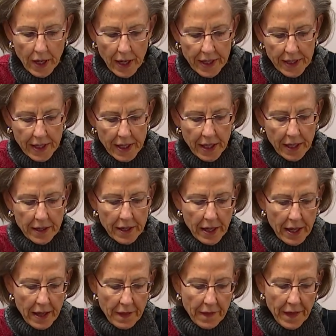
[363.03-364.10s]
And again,
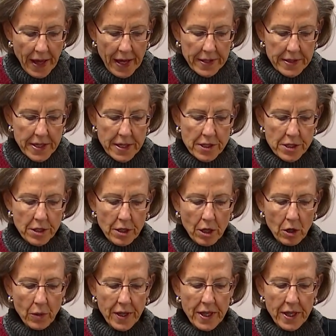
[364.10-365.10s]
that needs to go